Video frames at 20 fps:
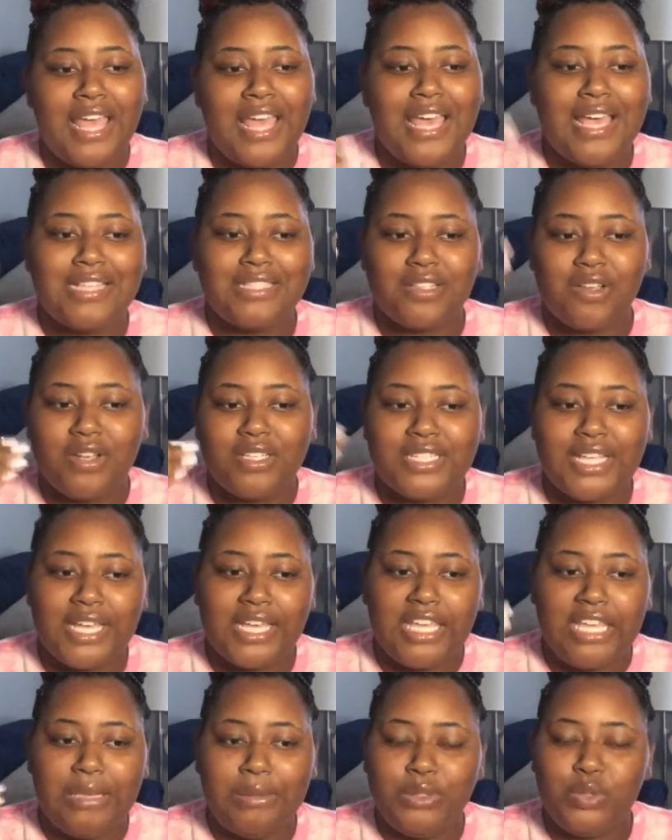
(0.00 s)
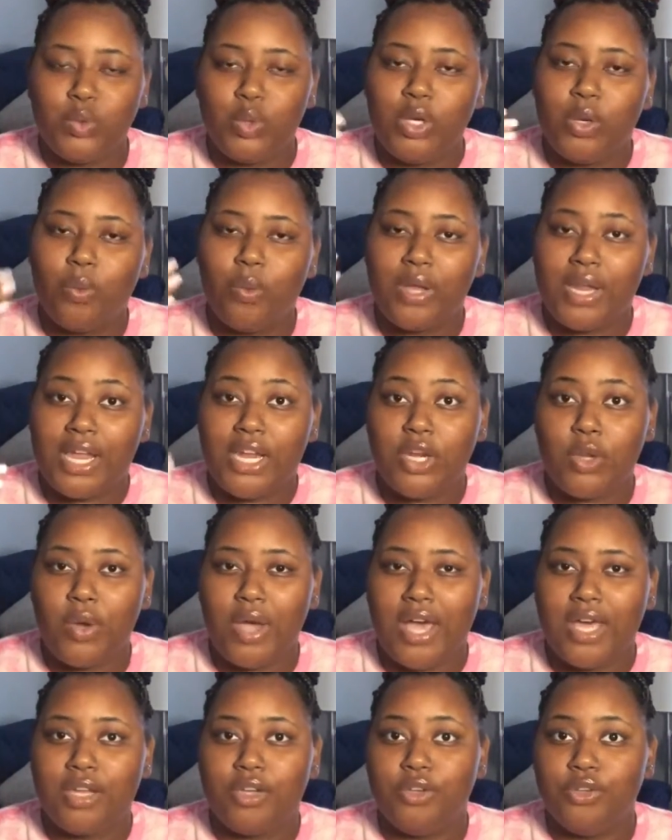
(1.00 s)
as long as I keep doing what I know
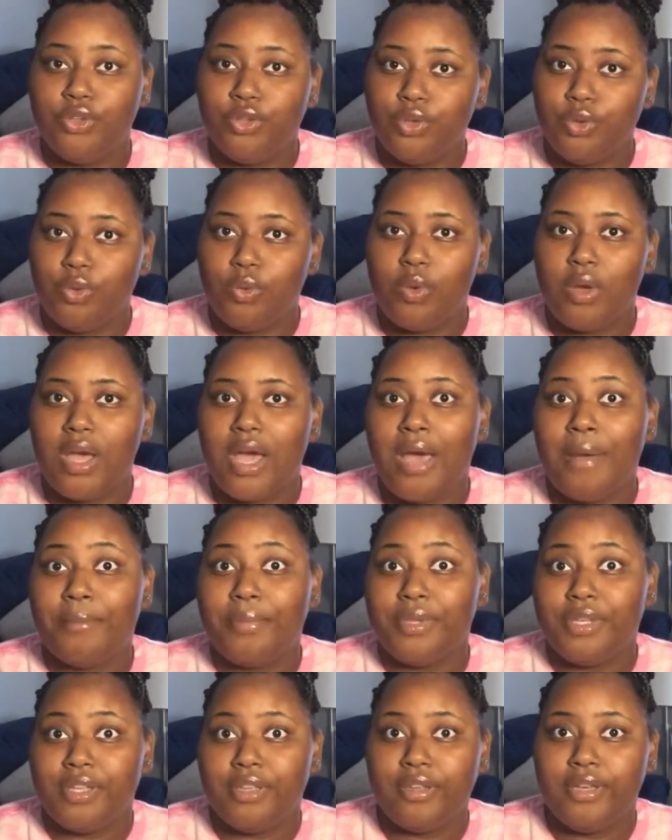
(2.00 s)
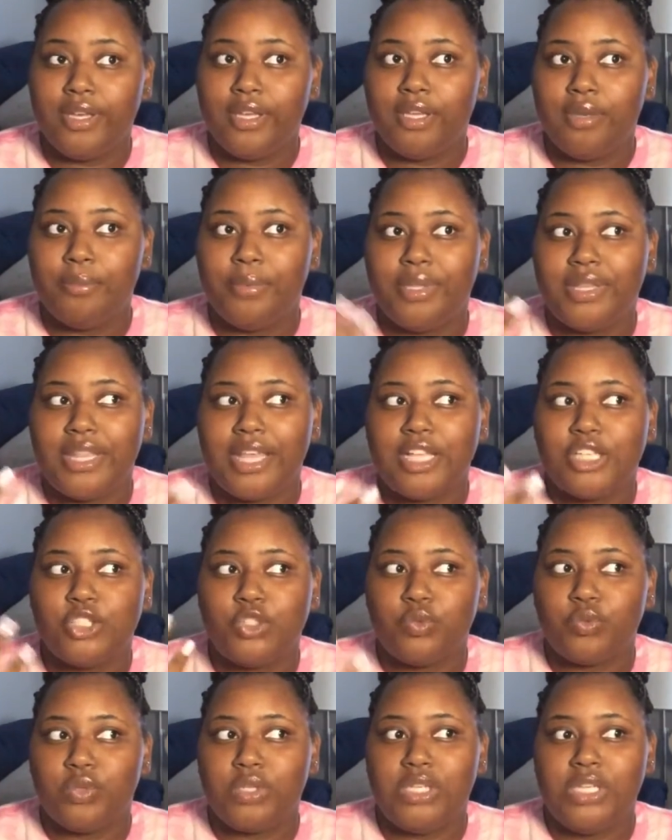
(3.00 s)
how to do, I'm good. But that's
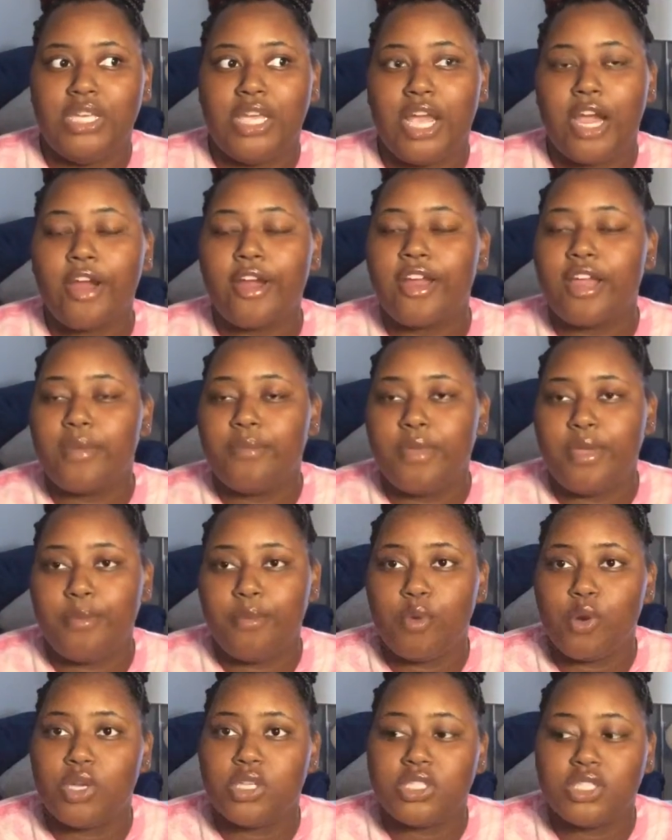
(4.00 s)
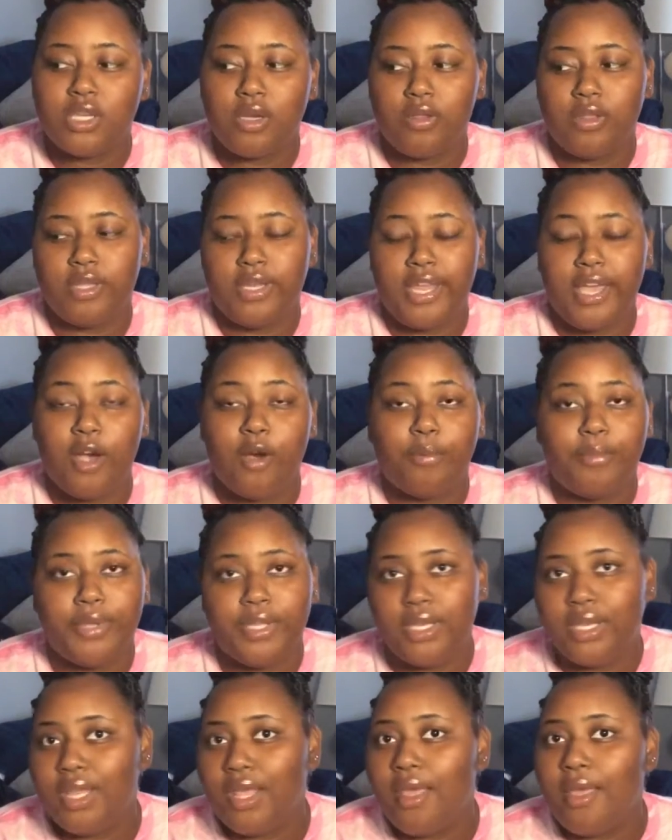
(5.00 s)
really hurting me more so than
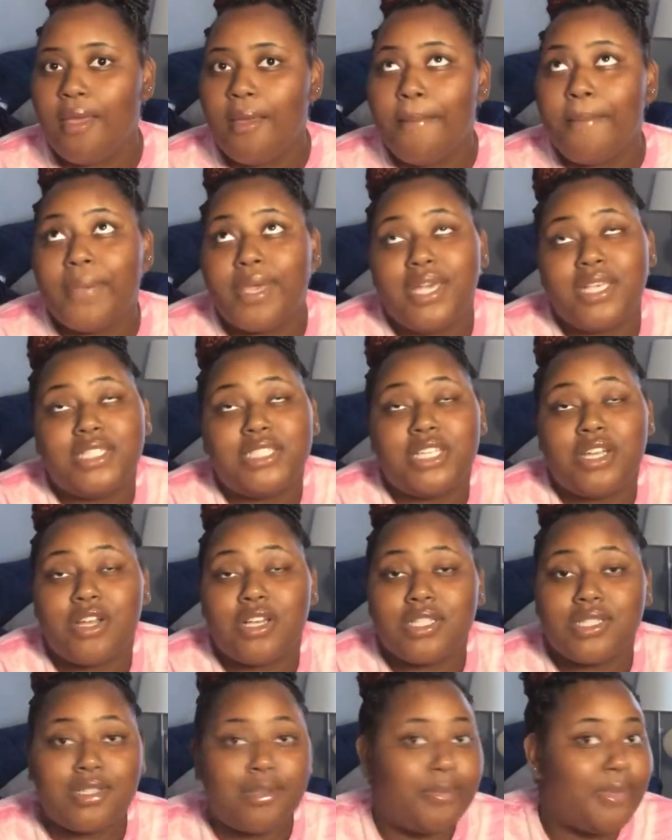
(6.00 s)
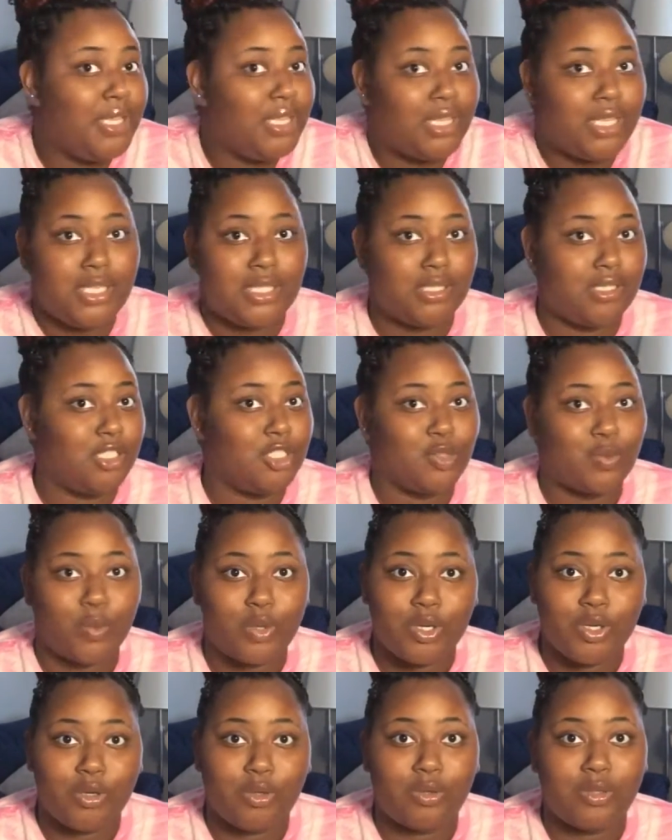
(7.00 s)
helping, because there are so many things in this
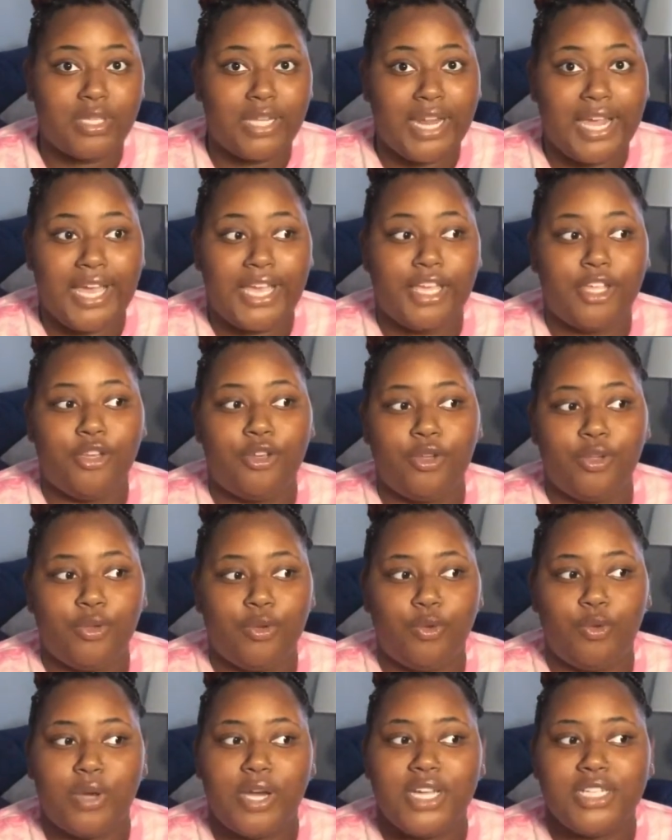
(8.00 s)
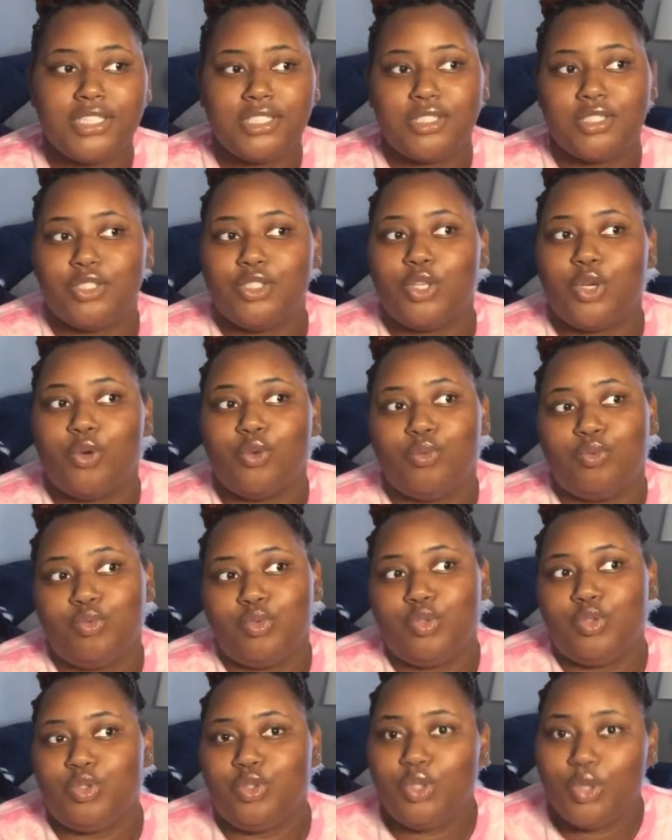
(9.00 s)
world that I can do. I just don't
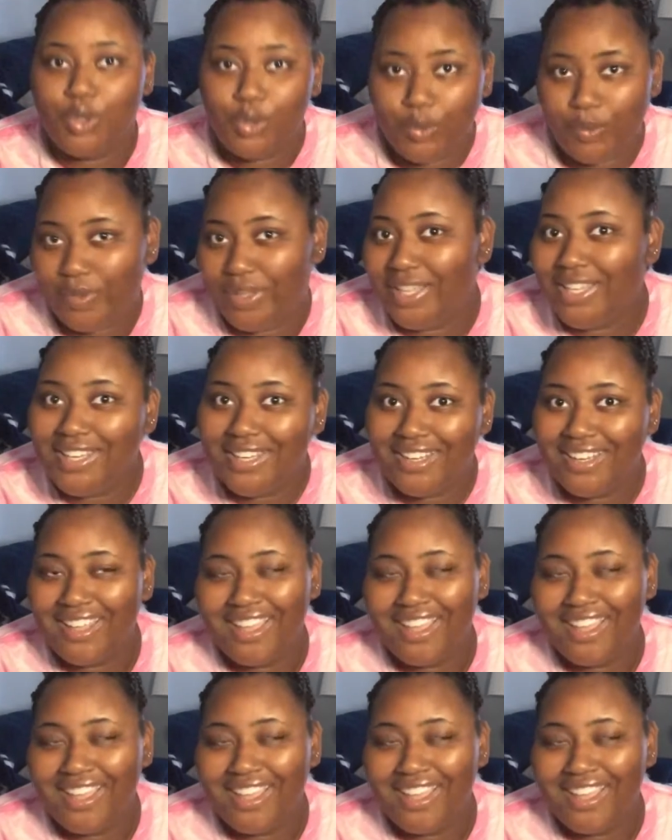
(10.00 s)
do it.